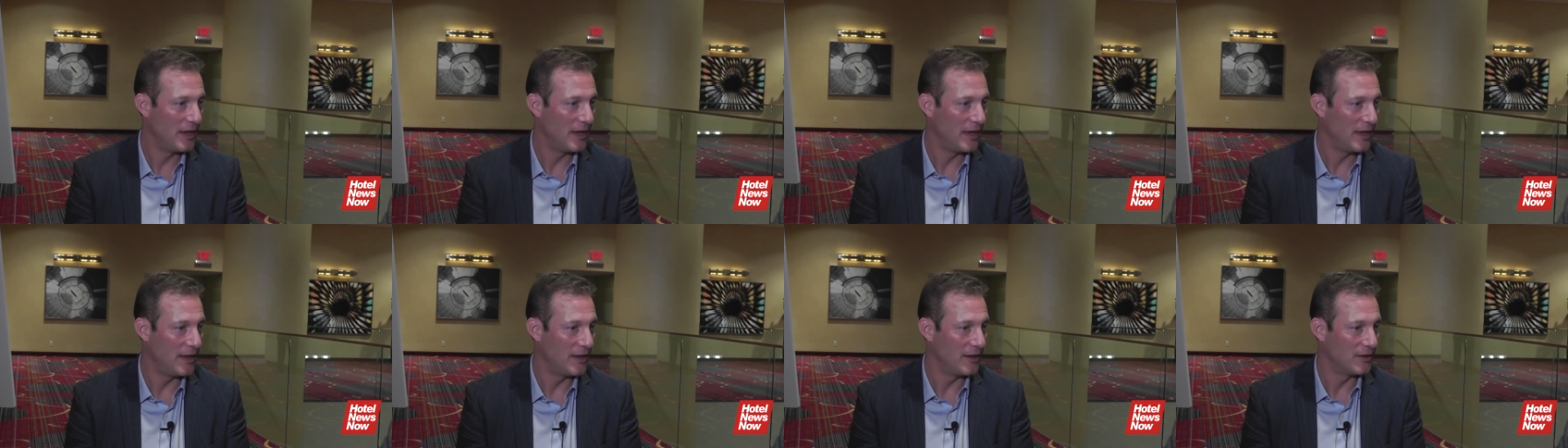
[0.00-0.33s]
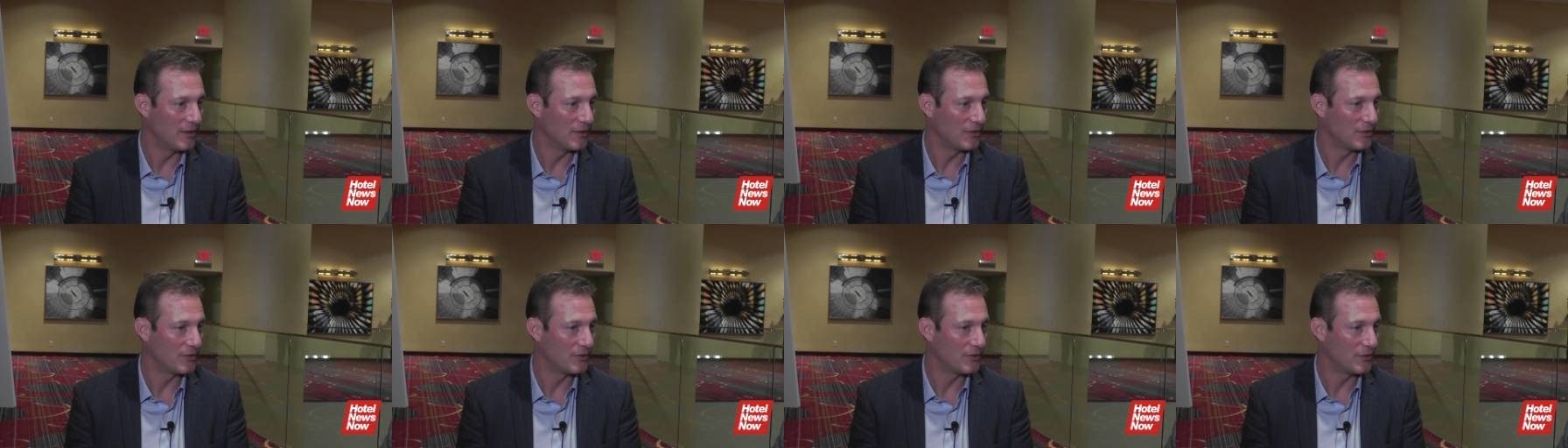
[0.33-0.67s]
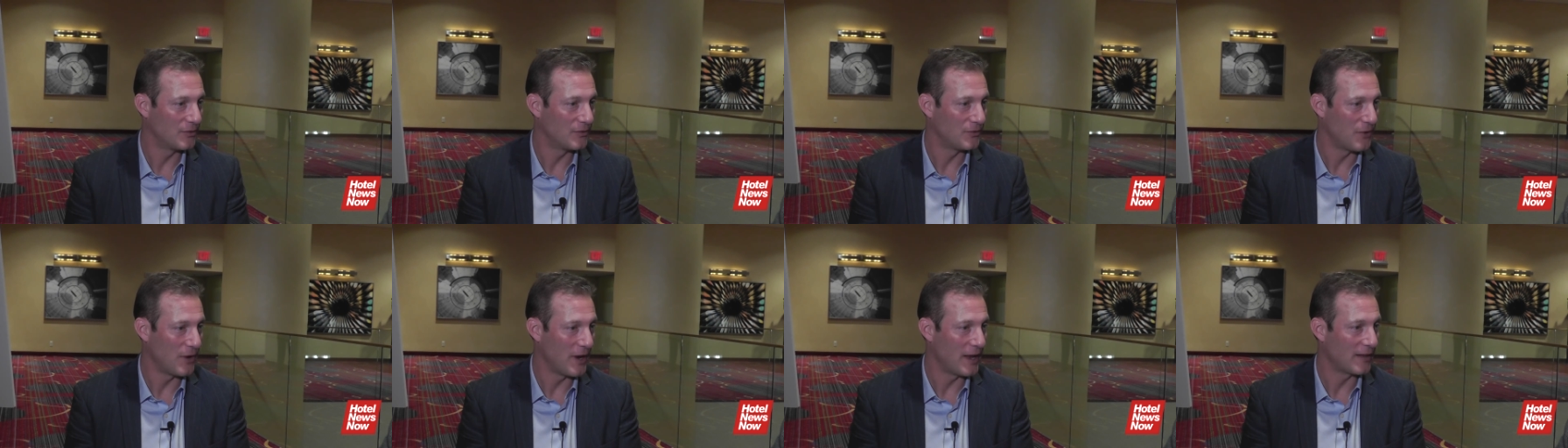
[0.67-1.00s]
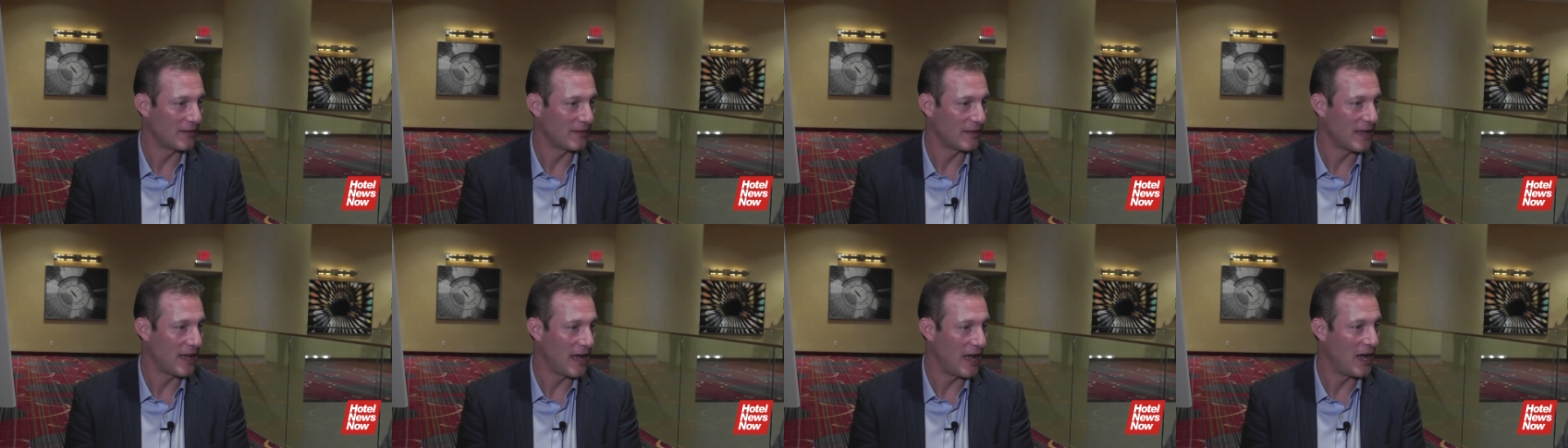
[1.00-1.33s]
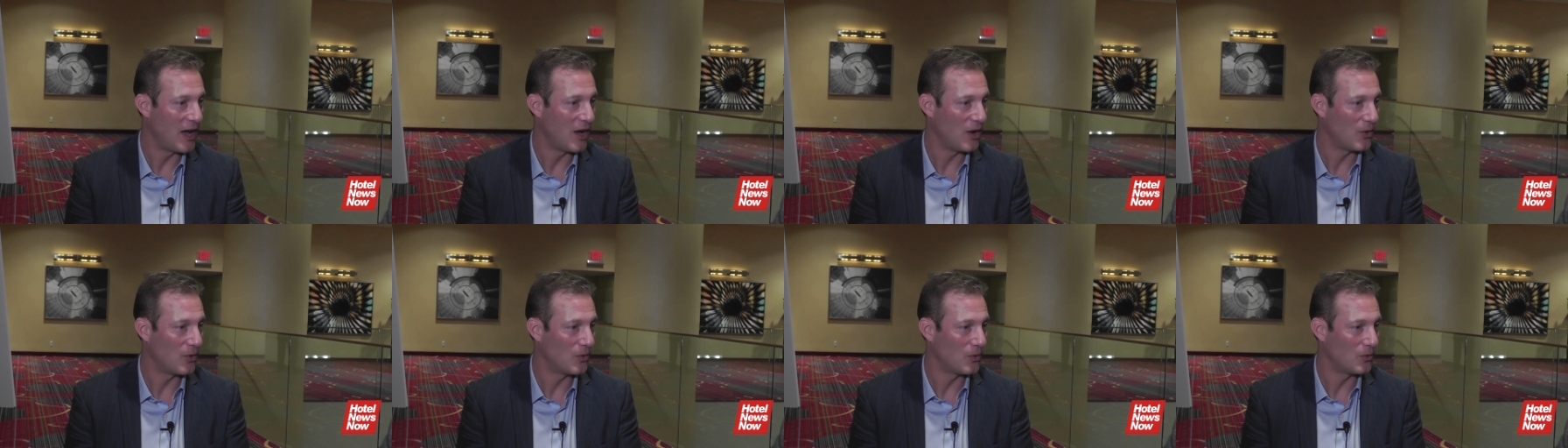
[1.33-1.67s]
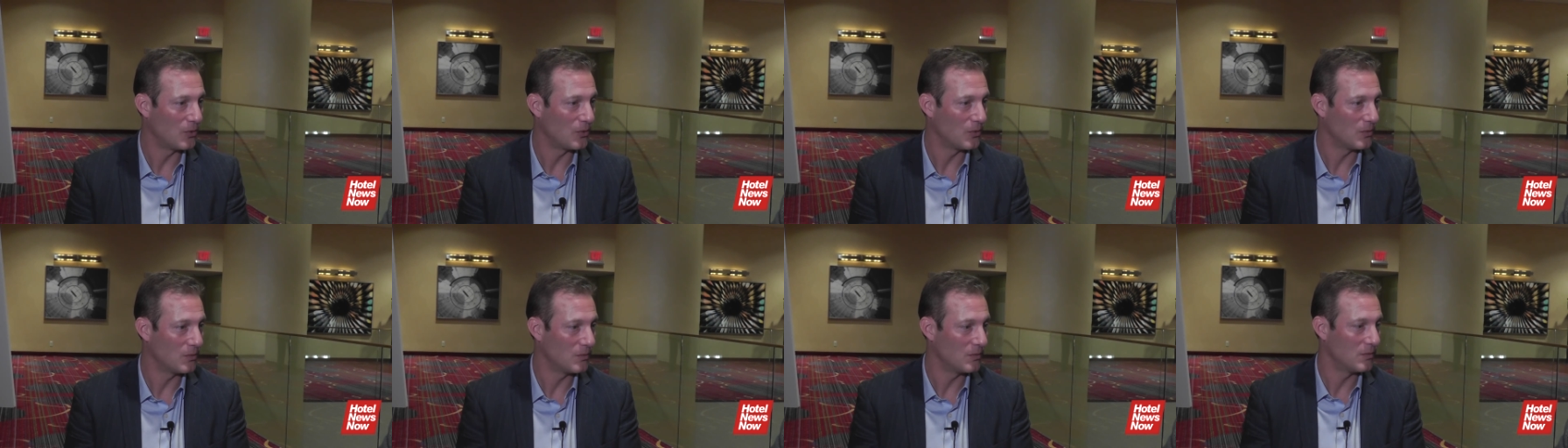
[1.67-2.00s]
is frankly how
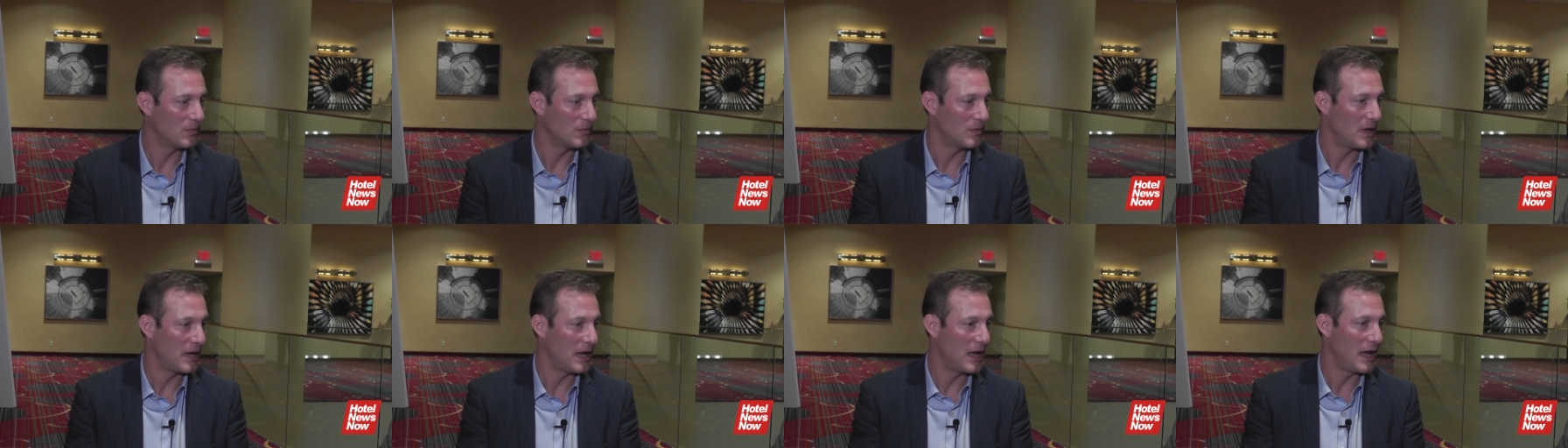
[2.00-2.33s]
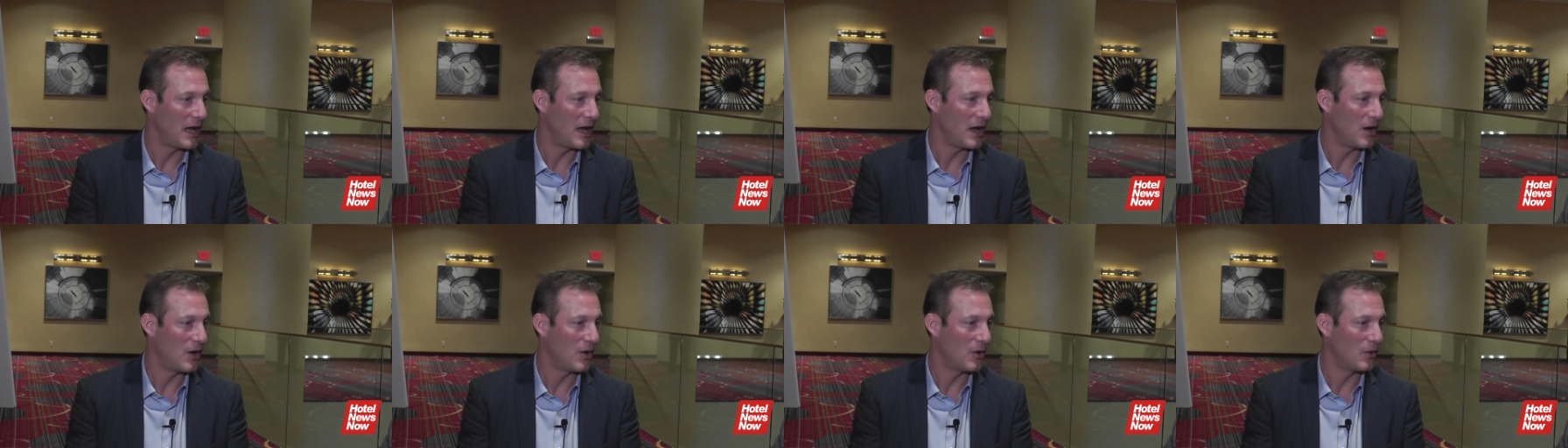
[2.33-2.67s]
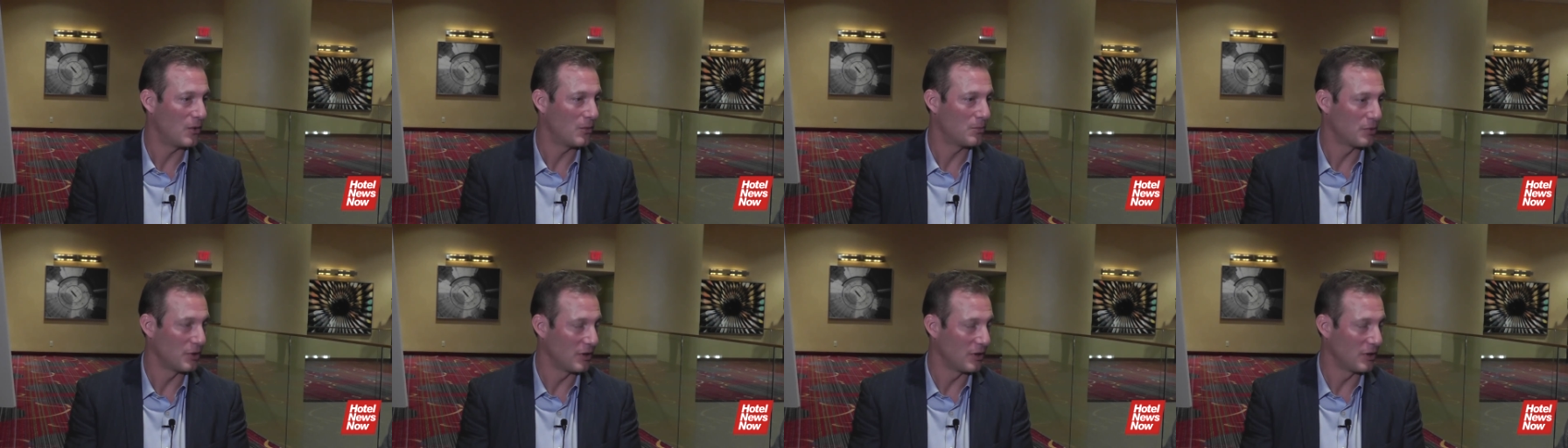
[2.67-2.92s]
how